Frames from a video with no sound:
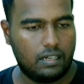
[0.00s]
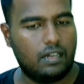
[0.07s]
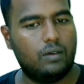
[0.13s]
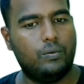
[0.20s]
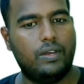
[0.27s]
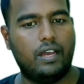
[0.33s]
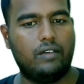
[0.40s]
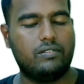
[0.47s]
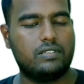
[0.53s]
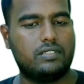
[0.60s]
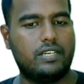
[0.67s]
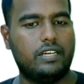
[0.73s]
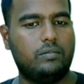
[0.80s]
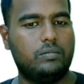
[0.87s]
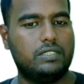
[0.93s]
We have the
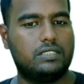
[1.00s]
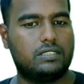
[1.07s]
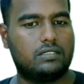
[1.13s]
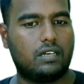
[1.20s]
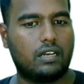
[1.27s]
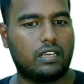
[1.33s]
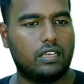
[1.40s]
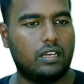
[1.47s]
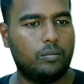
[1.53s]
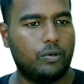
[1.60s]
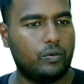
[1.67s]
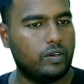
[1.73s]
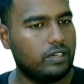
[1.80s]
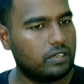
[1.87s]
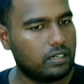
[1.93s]
statements talking
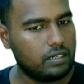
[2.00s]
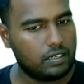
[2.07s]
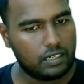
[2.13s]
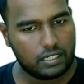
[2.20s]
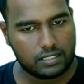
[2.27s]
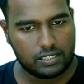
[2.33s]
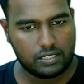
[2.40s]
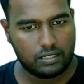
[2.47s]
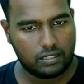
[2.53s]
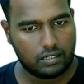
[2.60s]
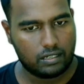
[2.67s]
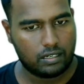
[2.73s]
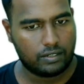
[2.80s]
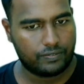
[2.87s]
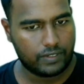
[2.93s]
about internal energy
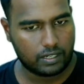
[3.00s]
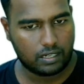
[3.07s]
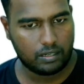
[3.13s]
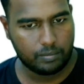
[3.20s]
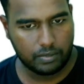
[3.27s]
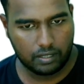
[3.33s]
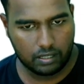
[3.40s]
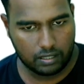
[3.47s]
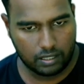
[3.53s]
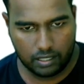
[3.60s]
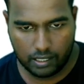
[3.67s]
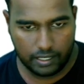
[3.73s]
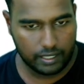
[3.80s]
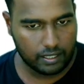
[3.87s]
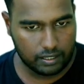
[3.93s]
of the cup or
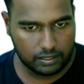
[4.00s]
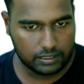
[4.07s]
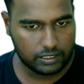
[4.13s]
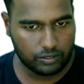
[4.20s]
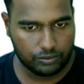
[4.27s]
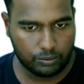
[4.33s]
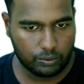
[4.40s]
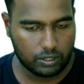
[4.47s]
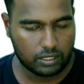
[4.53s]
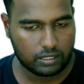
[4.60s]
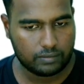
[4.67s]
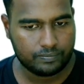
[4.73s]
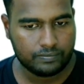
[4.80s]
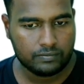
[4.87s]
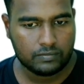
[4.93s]
internal energy of the
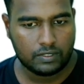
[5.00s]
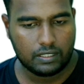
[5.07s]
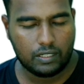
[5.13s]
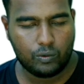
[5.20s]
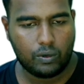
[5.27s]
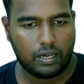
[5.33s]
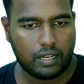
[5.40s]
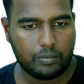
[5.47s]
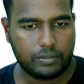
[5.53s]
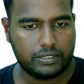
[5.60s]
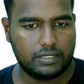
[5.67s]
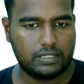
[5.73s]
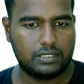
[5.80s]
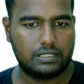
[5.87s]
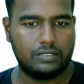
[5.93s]
water. Now what
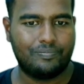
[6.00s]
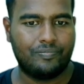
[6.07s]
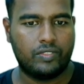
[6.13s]
happens is,